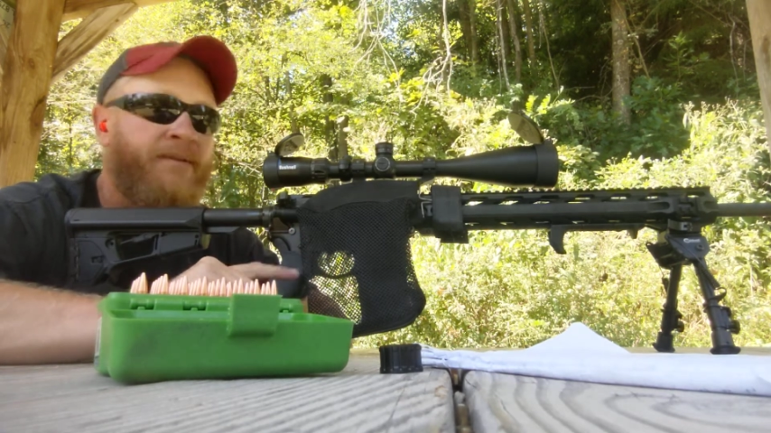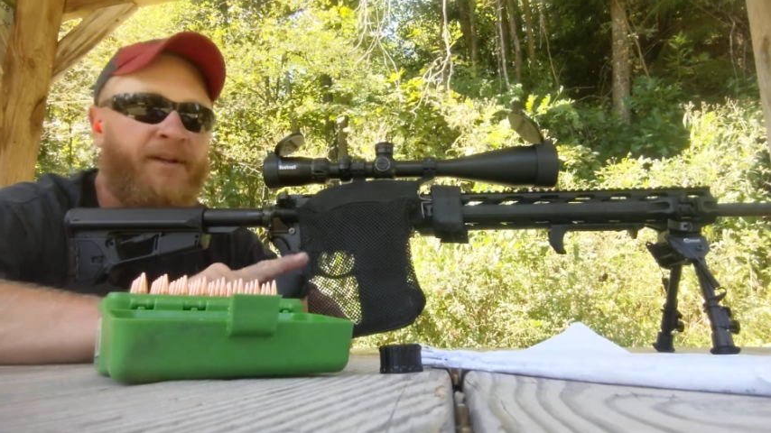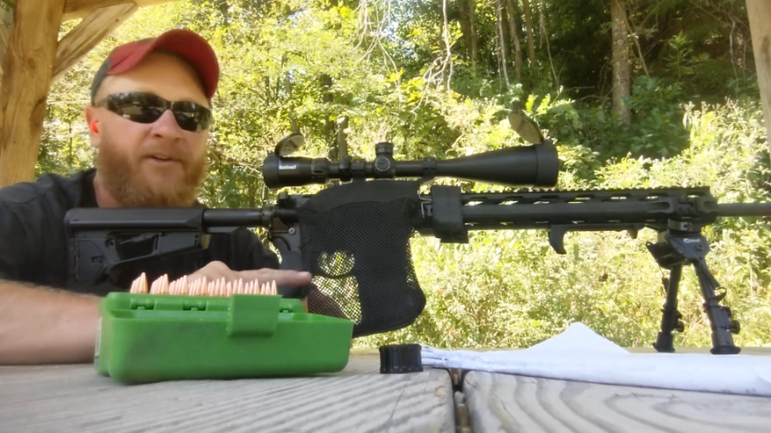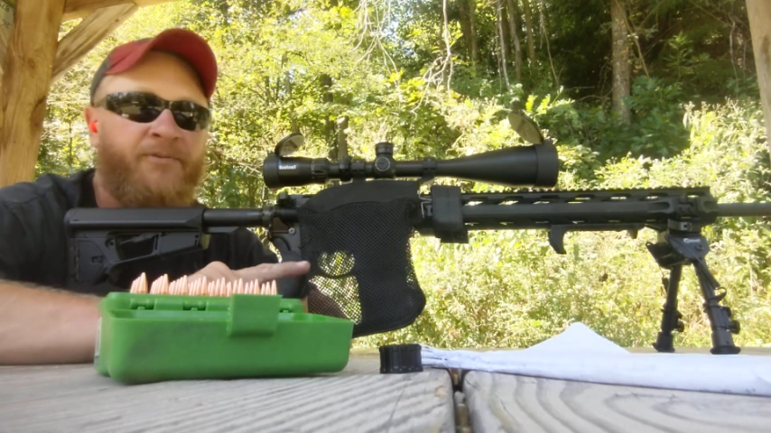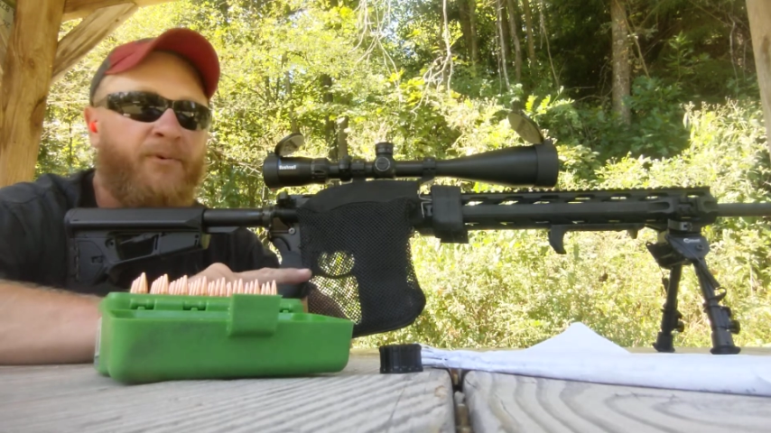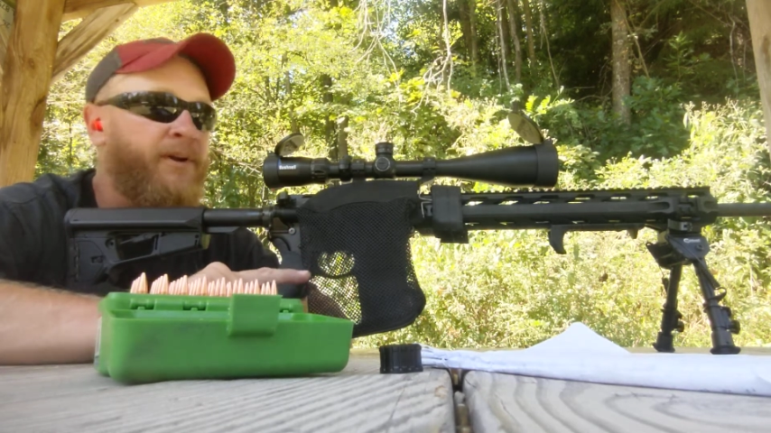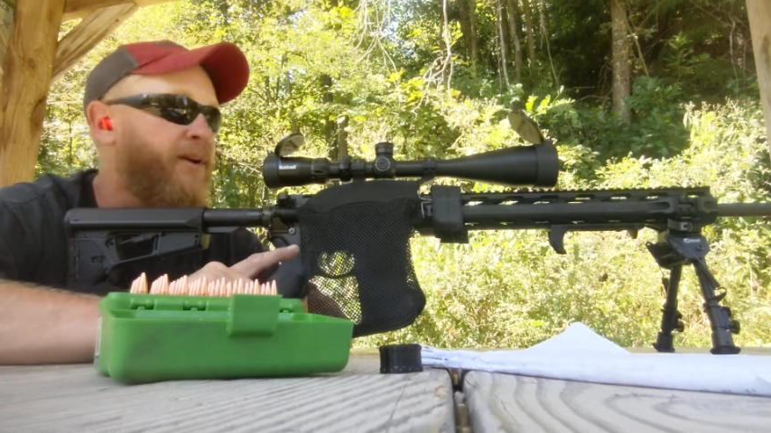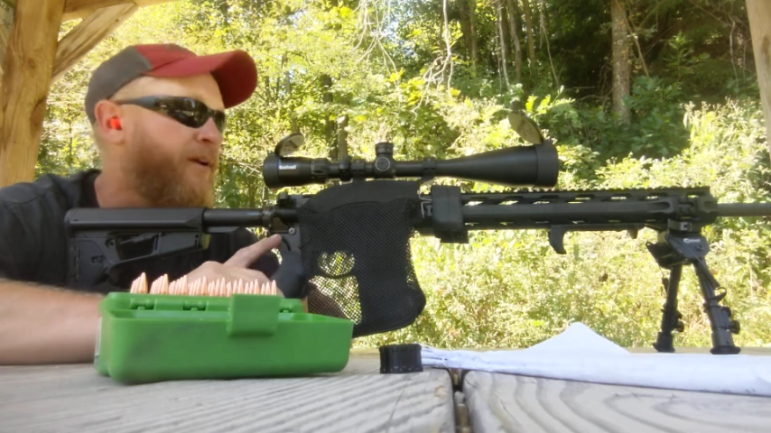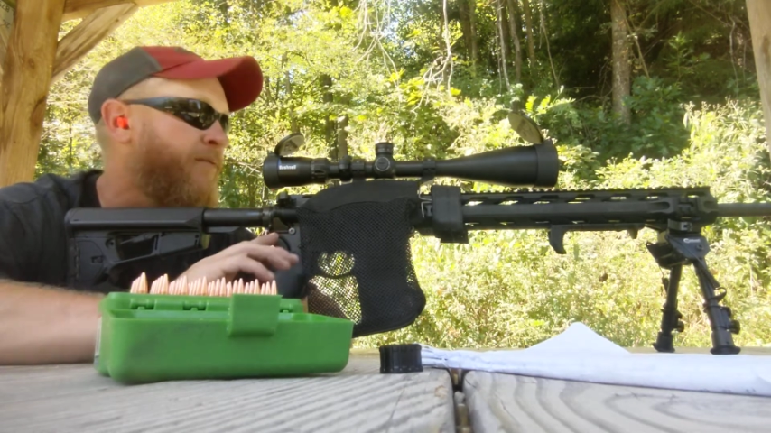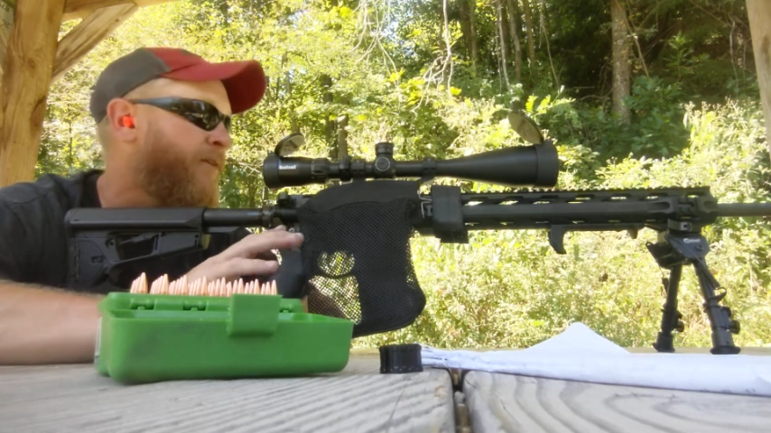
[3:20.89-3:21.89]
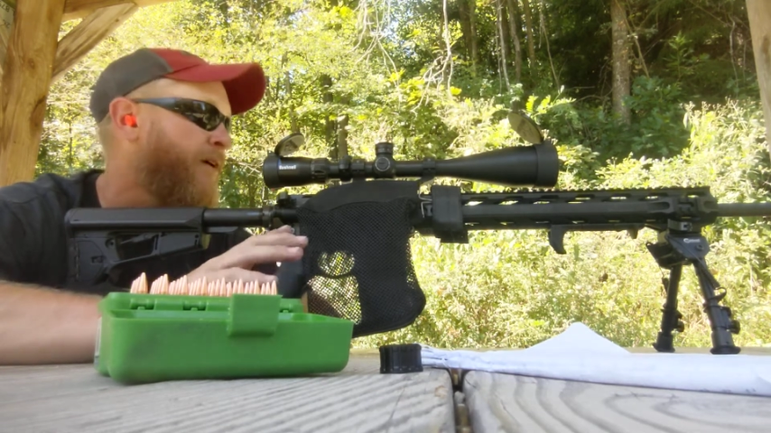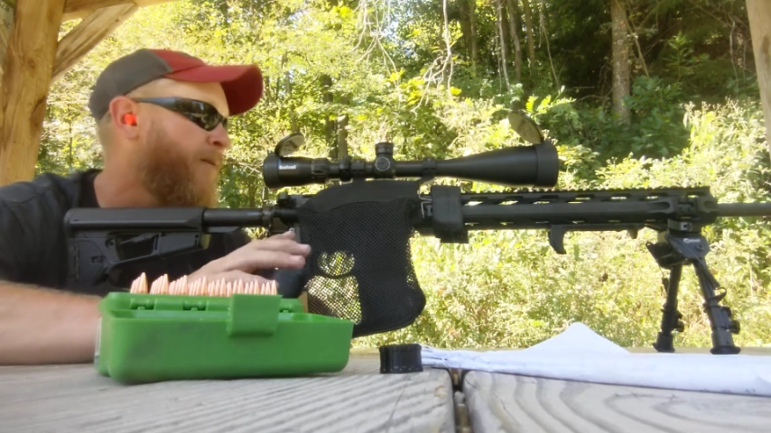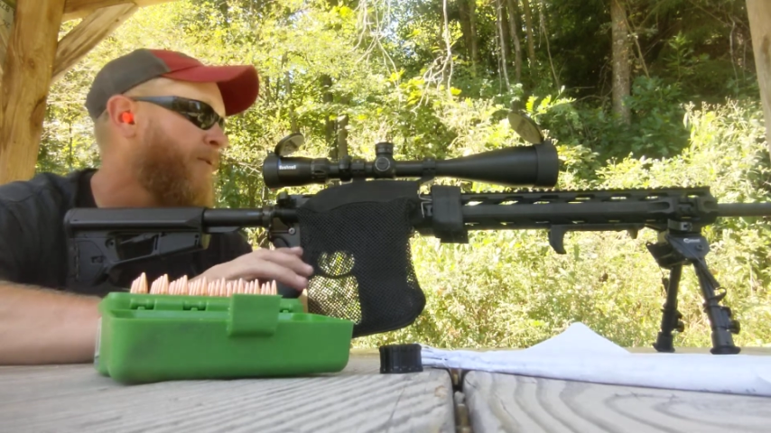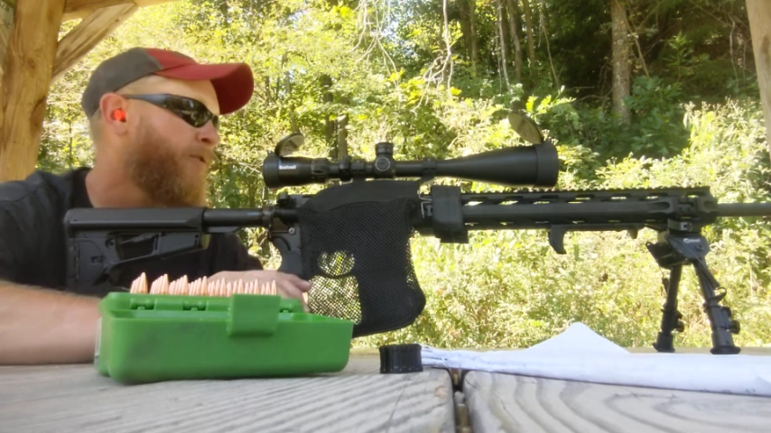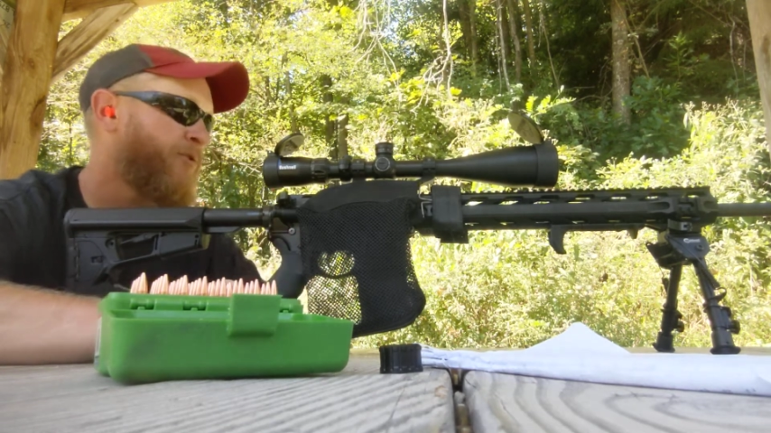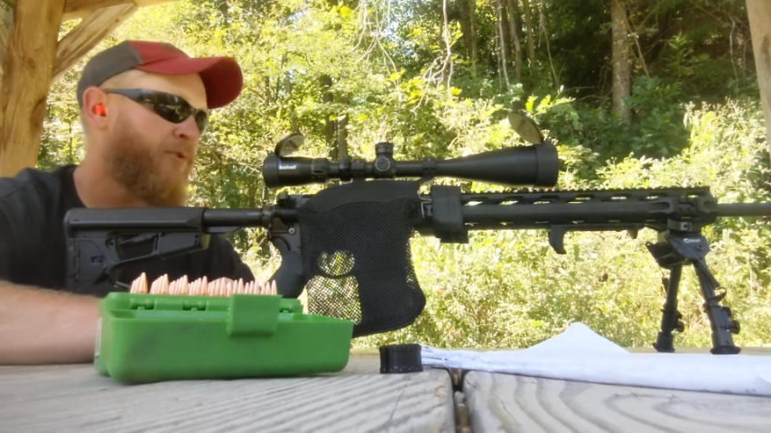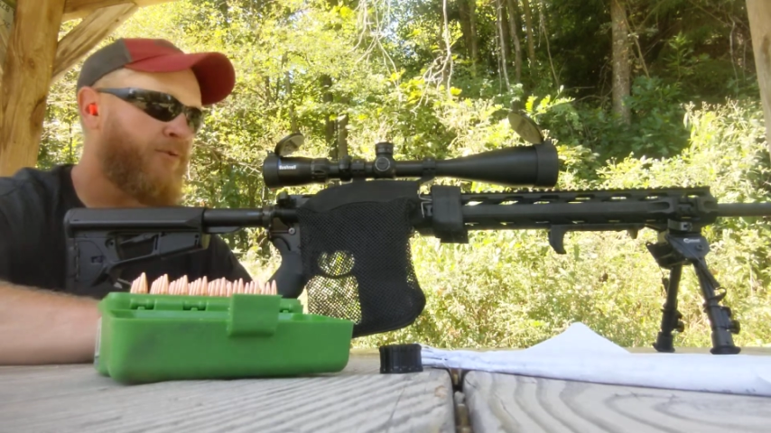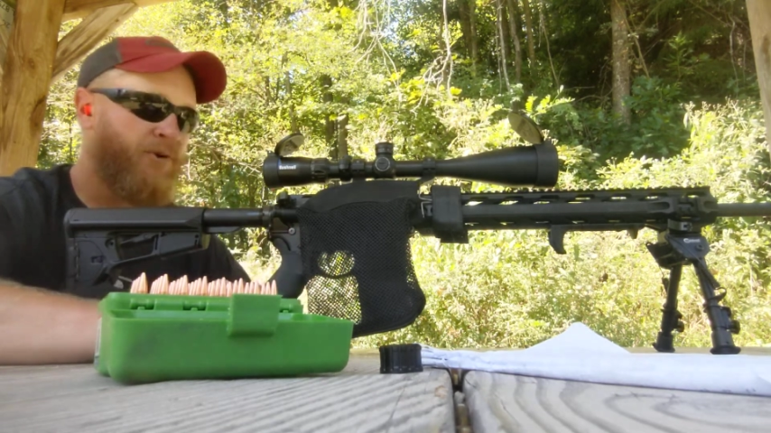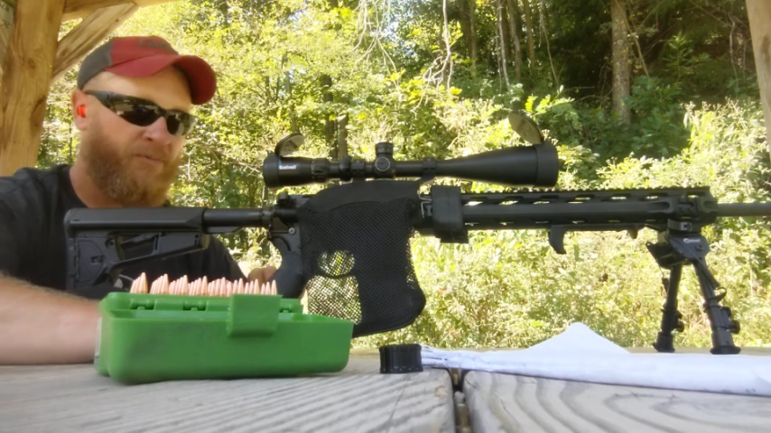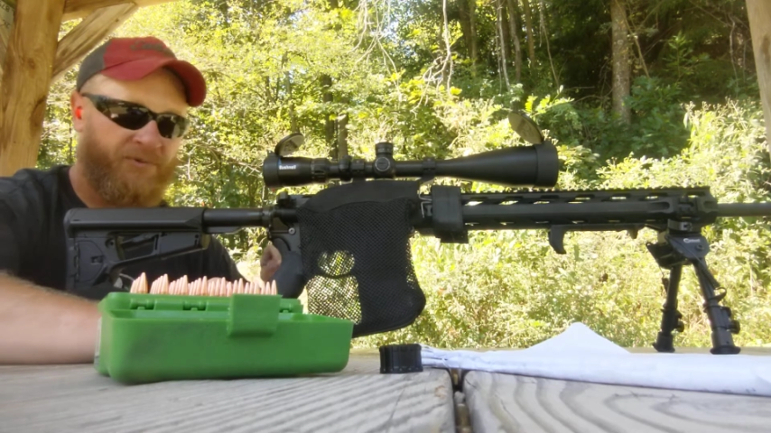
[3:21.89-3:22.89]
H4895. Now we're going to shoot
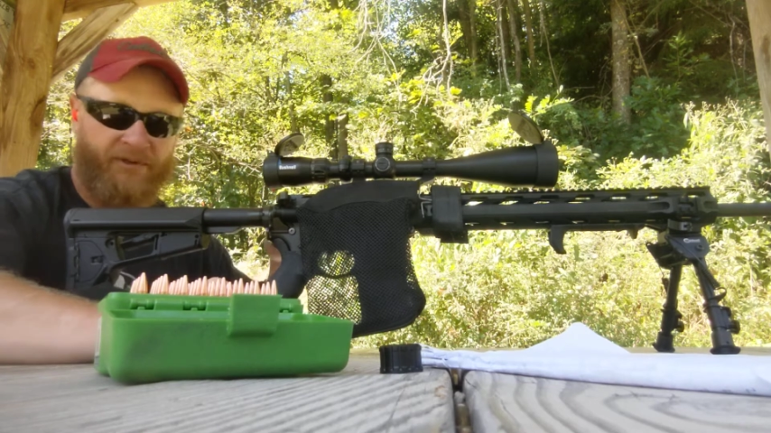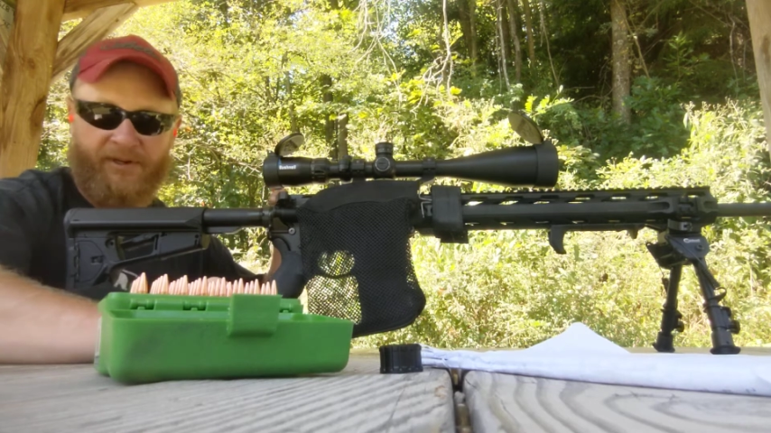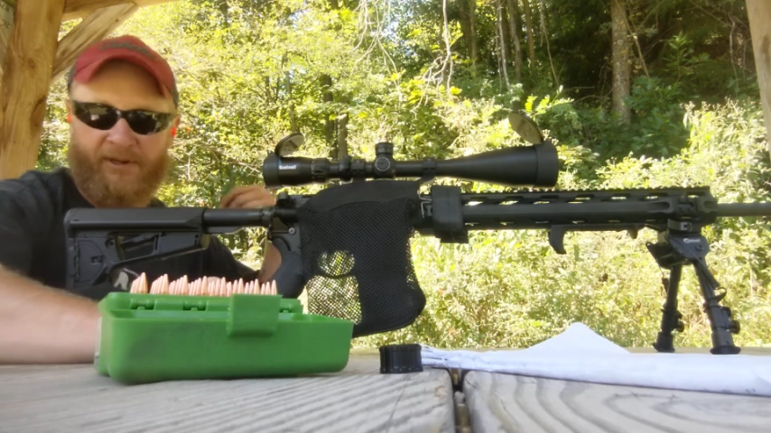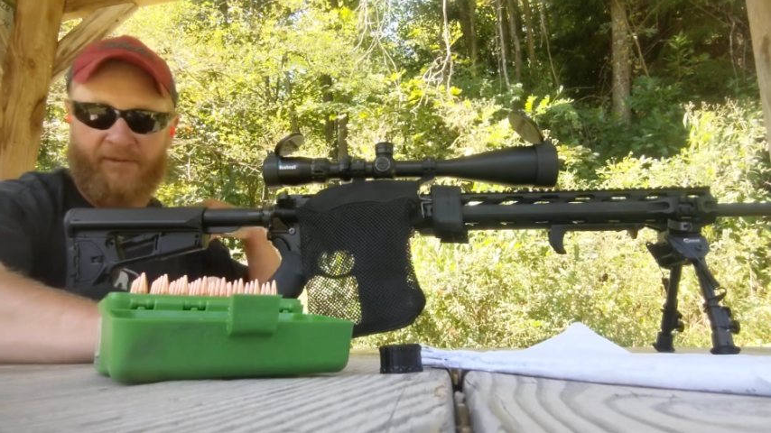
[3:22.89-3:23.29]
groups at,